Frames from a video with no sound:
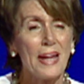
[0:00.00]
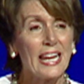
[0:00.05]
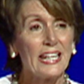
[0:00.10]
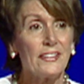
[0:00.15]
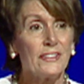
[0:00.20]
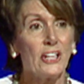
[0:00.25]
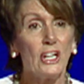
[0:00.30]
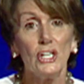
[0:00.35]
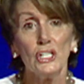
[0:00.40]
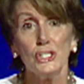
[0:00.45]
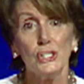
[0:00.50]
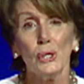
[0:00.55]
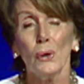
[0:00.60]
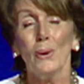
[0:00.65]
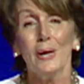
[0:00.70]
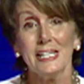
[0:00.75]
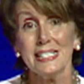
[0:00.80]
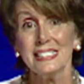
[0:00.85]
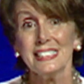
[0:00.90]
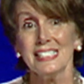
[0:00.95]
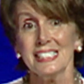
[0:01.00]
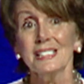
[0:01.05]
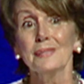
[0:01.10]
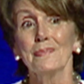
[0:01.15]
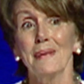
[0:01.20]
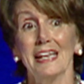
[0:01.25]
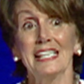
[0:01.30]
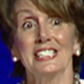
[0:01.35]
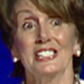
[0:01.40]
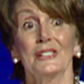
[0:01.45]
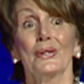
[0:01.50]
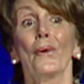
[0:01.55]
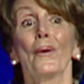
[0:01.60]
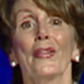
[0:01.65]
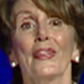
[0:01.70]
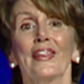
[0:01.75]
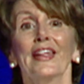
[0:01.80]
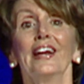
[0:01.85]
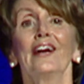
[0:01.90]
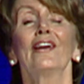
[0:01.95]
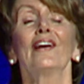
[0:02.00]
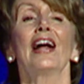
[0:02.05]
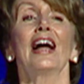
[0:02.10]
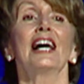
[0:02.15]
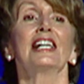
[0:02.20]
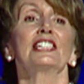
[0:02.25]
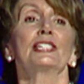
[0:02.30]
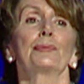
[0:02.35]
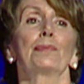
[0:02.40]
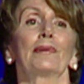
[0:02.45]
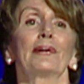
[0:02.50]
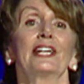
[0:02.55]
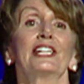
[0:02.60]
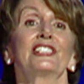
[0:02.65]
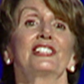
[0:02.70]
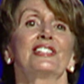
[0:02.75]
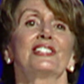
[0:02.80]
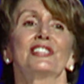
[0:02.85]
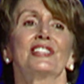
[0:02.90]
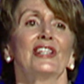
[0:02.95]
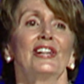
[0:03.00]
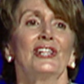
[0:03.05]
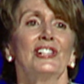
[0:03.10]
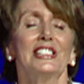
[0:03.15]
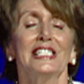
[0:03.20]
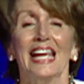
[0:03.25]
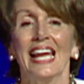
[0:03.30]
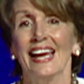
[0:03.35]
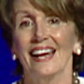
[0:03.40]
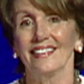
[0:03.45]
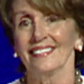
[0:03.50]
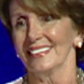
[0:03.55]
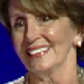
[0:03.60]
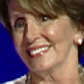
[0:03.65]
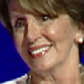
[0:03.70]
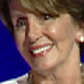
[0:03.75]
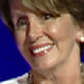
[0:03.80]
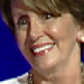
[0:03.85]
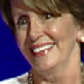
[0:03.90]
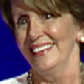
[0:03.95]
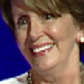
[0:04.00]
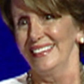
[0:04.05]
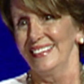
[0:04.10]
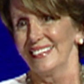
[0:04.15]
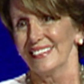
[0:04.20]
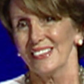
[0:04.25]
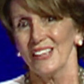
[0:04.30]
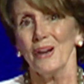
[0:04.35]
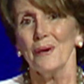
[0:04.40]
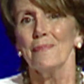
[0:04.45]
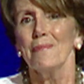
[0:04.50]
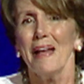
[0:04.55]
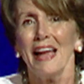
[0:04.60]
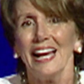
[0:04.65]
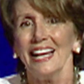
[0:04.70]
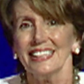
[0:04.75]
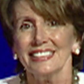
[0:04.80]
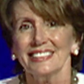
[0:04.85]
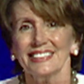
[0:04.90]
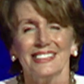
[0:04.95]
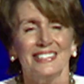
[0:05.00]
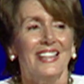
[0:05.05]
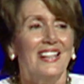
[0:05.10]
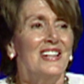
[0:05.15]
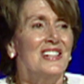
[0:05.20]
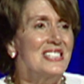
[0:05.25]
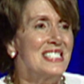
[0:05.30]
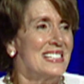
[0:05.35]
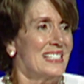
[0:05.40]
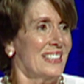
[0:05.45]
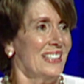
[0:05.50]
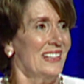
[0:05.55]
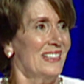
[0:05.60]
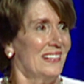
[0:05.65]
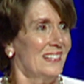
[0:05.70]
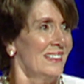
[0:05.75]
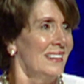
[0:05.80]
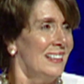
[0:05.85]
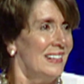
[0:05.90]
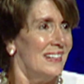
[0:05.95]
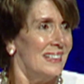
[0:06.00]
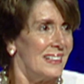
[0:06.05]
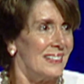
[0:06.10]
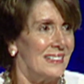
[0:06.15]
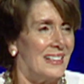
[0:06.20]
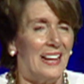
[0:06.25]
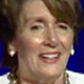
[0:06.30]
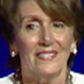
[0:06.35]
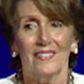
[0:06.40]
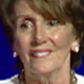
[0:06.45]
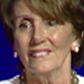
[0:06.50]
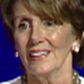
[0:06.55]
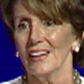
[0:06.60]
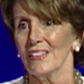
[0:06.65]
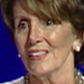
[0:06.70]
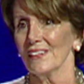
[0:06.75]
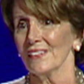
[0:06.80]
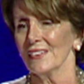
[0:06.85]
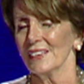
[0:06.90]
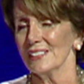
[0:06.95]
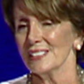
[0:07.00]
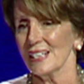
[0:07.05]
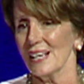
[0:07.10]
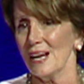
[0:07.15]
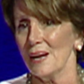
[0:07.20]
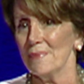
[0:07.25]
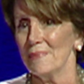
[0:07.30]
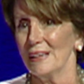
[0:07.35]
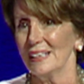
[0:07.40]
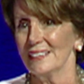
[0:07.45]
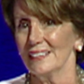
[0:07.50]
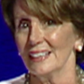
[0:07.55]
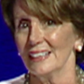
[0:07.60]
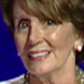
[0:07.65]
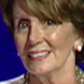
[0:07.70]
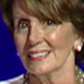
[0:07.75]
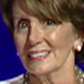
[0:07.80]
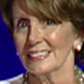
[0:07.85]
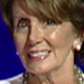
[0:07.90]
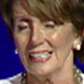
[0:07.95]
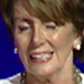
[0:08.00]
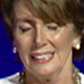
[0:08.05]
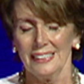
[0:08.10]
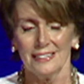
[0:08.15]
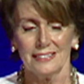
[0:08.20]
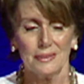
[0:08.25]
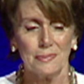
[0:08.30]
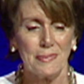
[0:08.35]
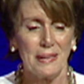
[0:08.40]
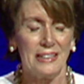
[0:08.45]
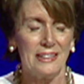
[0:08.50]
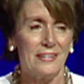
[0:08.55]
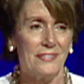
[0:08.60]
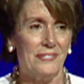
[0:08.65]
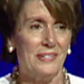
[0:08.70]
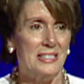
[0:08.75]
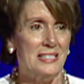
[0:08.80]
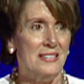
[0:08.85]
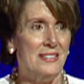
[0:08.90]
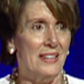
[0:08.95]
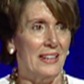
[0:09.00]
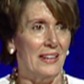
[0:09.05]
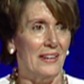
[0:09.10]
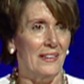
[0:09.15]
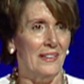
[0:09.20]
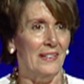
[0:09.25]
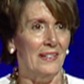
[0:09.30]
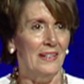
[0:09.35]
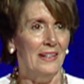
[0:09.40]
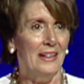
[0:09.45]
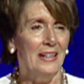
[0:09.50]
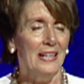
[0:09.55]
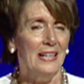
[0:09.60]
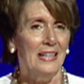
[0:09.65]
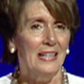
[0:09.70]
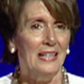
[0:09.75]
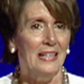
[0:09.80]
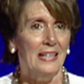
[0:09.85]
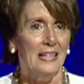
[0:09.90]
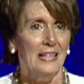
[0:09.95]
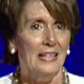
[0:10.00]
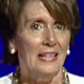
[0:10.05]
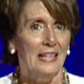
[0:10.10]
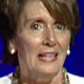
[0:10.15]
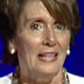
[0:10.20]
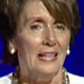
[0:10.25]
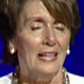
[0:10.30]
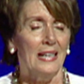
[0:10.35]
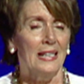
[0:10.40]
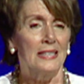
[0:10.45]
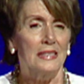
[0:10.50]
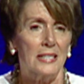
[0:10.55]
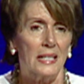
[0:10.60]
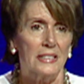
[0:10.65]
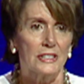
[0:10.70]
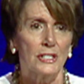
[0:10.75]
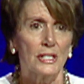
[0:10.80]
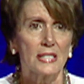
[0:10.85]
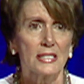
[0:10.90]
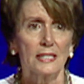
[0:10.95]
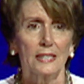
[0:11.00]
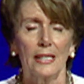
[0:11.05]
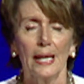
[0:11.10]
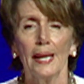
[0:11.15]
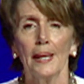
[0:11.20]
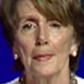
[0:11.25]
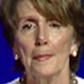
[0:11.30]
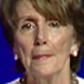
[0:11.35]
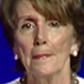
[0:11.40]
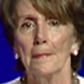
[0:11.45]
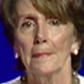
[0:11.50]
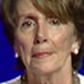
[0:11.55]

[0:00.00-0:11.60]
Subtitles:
their choices based on their aspirations, their talent, their passion, their skill, not on whether their job health benefits there. And I just came